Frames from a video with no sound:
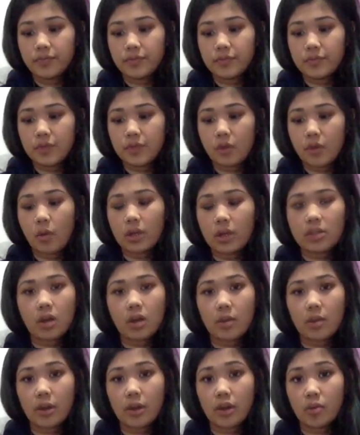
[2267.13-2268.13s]
don't want to
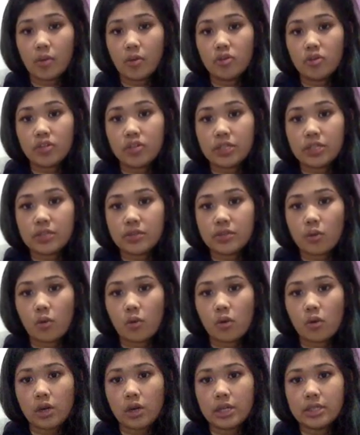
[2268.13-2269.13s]
talk about your emotions
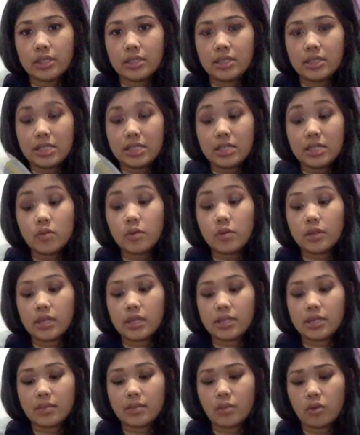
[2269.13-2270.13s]
or deal with
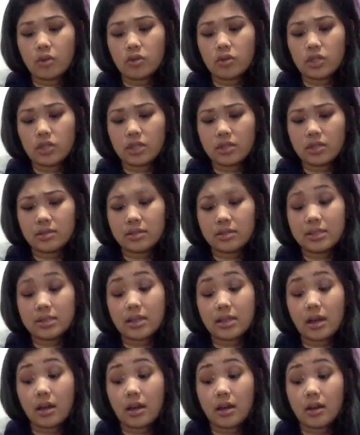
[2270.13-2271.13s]
these emotions.
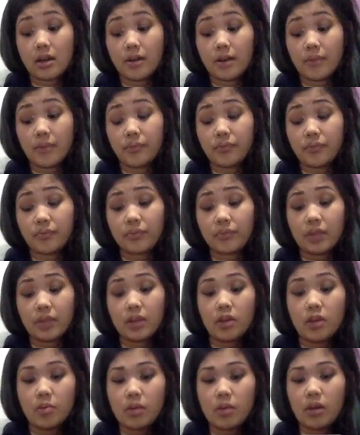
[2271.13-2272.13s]

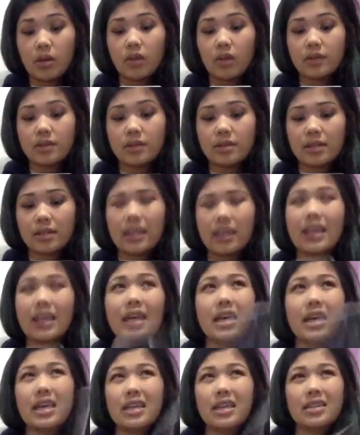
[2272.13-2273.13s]
Could be also like,
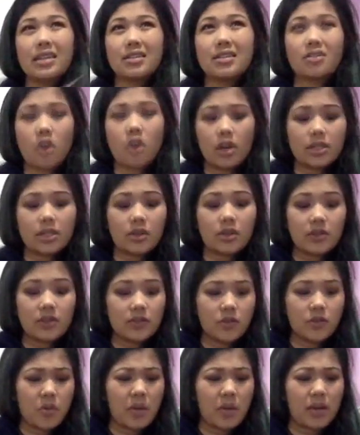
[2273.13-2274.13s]
this card is
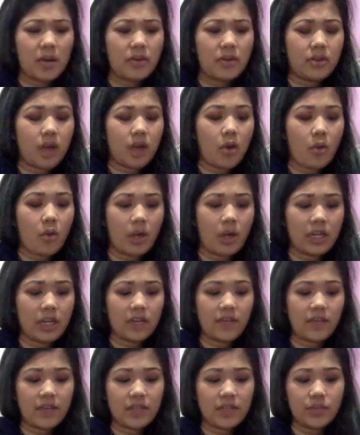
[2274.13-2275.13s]
also about not wanting
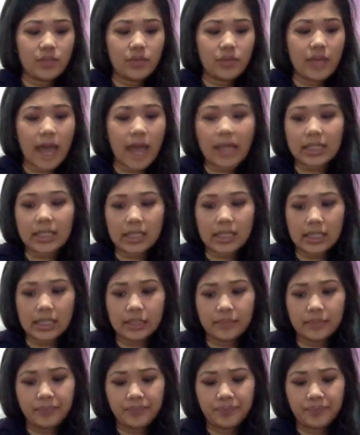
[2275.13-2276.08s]
to face reality.